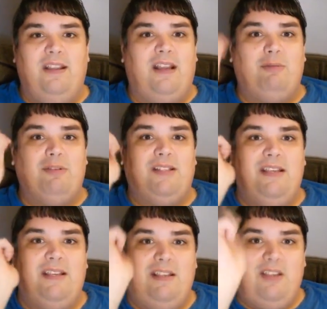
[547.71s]
and I will see
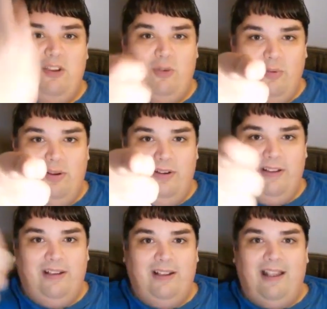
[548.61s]
you
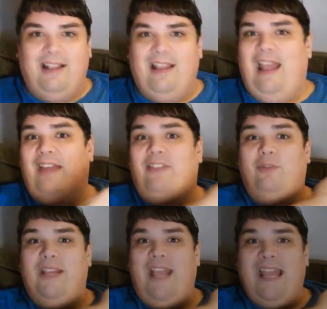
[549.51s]
at
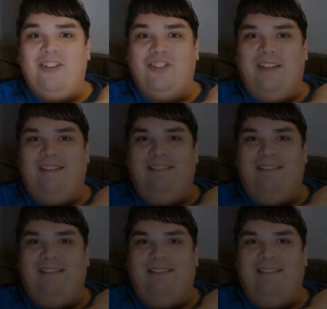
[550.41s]
the reaction.